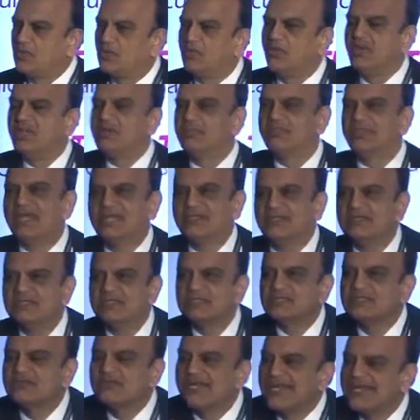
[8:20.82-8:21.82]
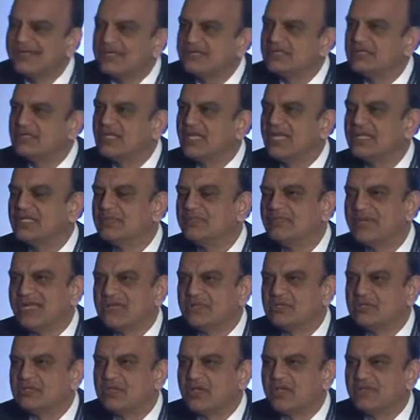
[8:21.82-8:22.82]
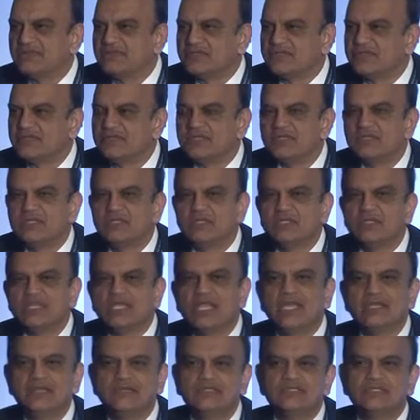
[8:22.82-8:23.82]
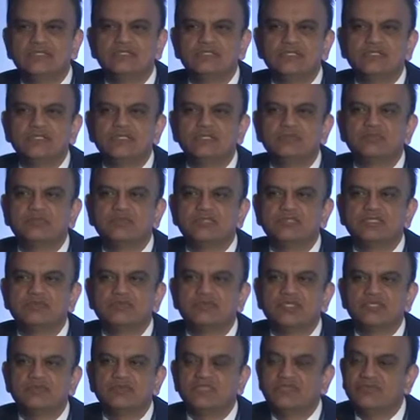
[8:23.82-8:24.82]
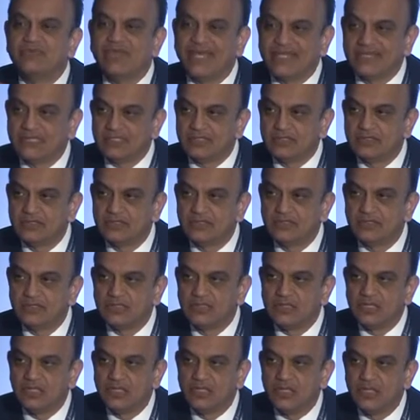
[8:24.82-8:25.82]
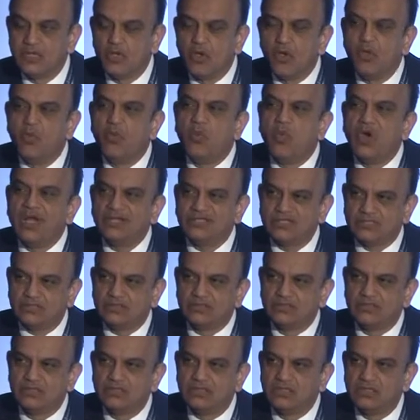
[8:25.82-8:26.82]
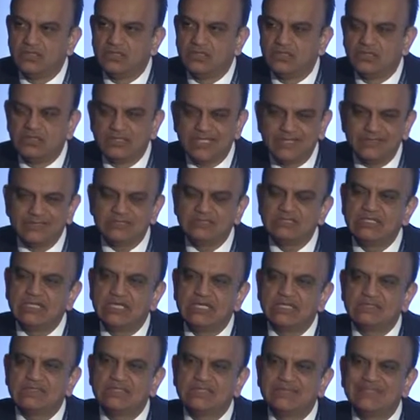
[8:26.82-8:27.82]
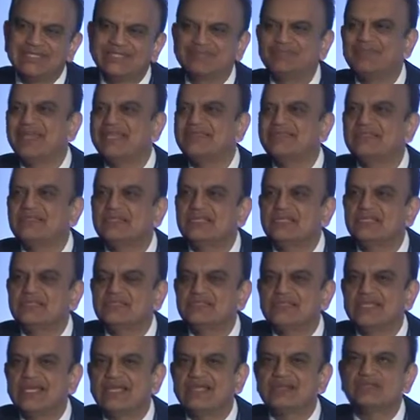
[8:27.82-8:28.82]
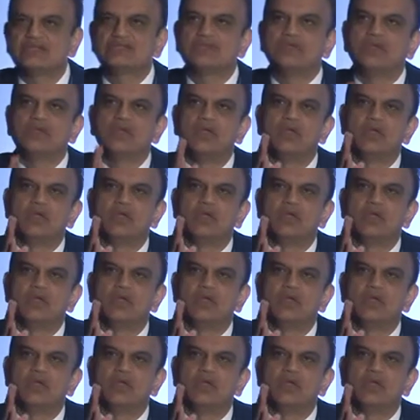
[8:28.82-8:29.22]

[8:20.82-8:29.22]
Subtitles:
When a patent is granted at the patent office, it is considered presumptively valid. What this does is it basically says